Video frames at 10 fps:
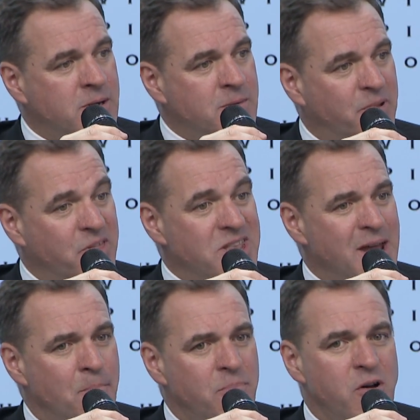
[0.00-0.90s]
But the
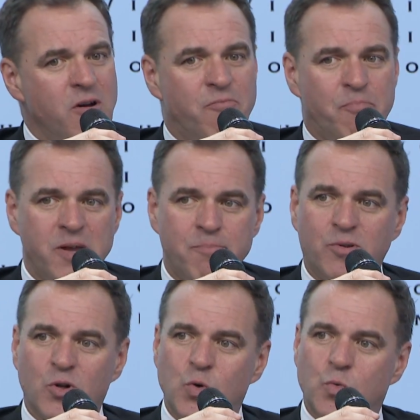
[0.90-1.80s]
number of
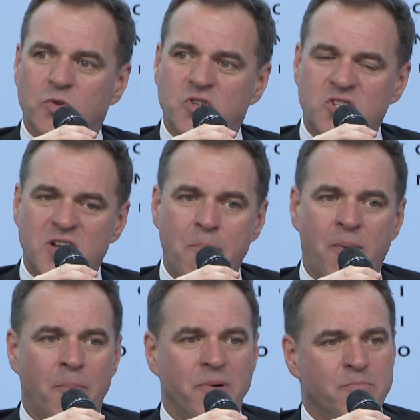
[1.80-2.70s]
people who will step
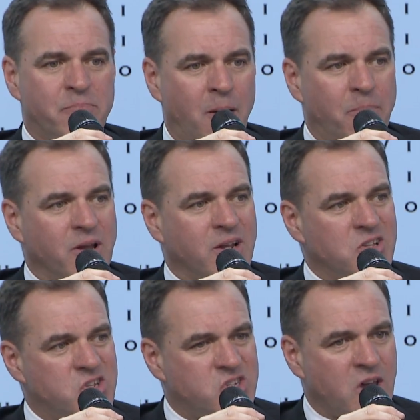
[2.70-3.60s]
up in public
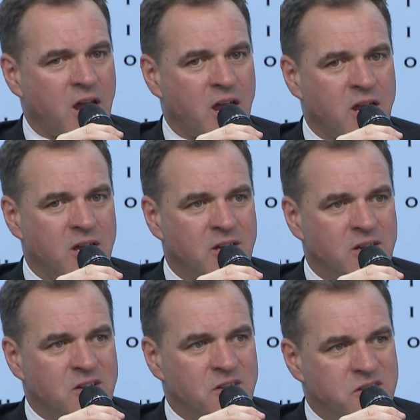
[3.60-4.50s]
and say,
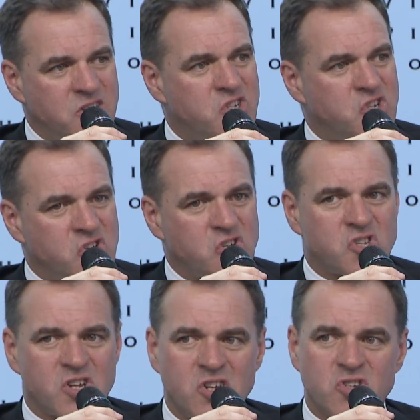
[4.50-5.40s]
"This just
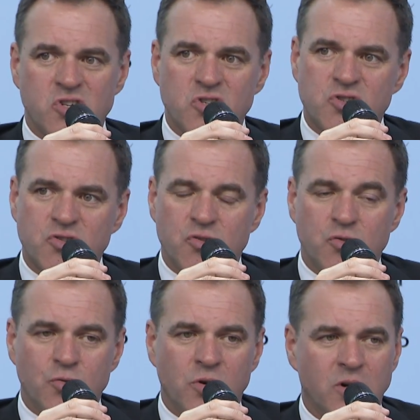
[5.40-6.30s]
isn't
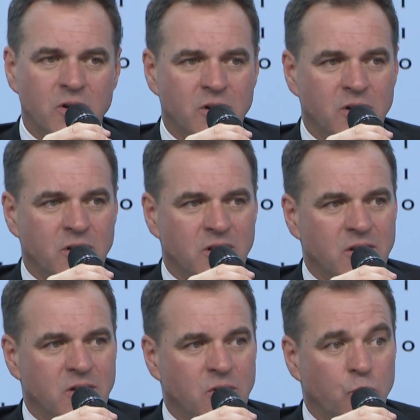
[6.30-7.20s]
true,"
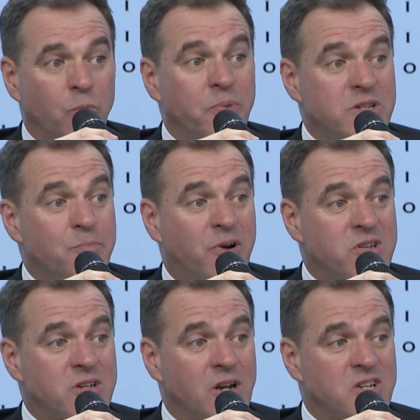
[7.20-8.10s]
will be
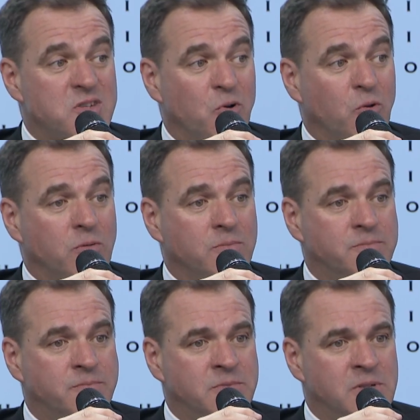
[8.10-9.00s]
depressingly small.
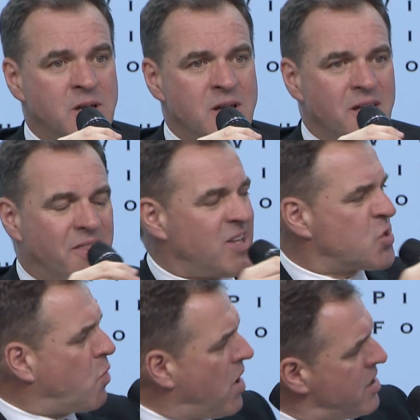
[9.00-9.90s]

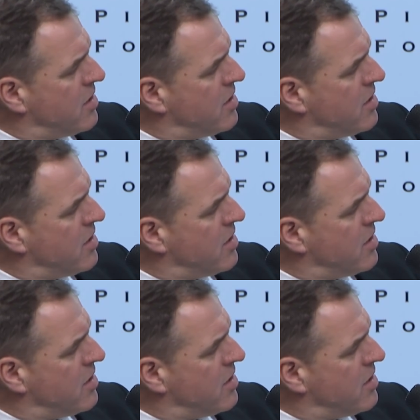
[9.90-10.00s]
That's why